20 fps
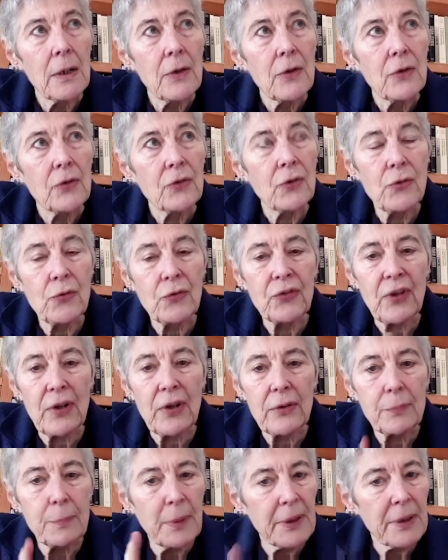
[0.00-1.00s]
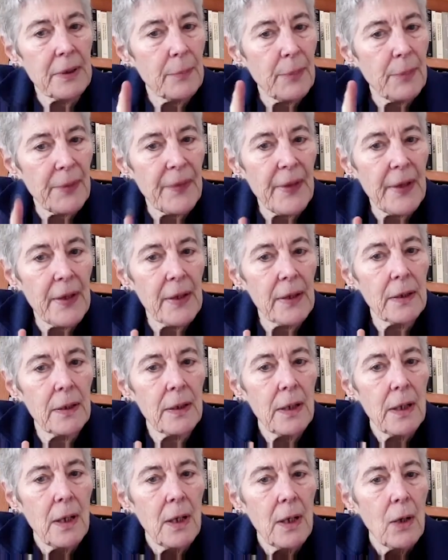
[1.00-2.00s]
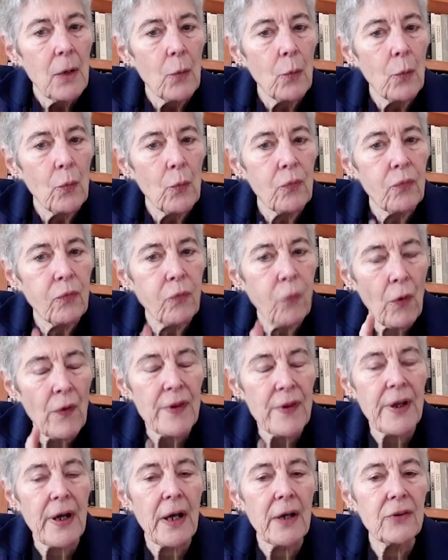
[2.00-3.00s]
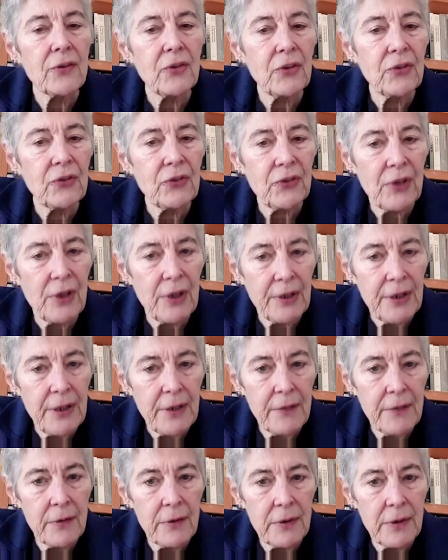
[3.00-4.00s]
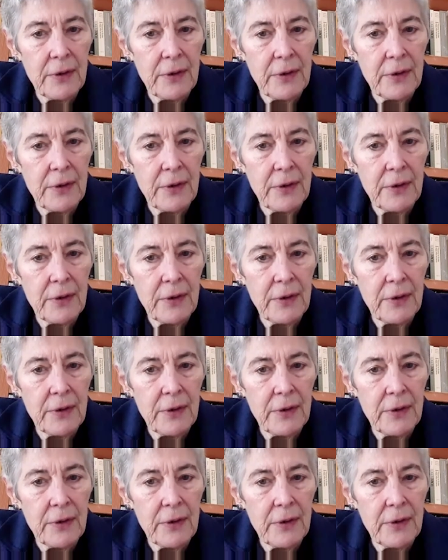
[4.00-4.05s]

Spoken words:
So you said, but then for the ICC, given